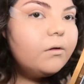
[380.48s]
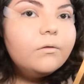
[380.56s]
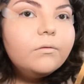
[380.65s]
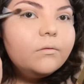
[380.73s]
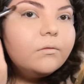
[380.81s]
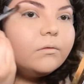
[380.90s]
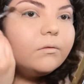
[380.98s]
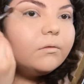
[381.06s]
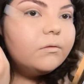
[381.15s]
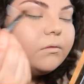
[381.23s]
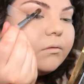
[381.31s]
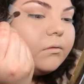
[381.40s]

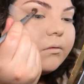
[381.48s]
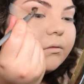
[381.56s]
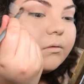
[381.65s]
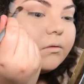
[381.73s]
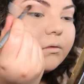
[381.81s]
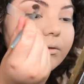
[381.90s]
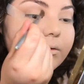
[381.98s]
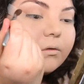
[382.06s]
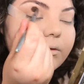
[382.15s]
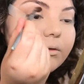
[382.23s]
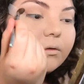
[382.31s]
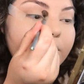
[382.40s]

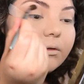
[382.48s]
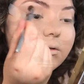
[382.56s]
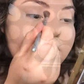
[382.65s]
[no speech]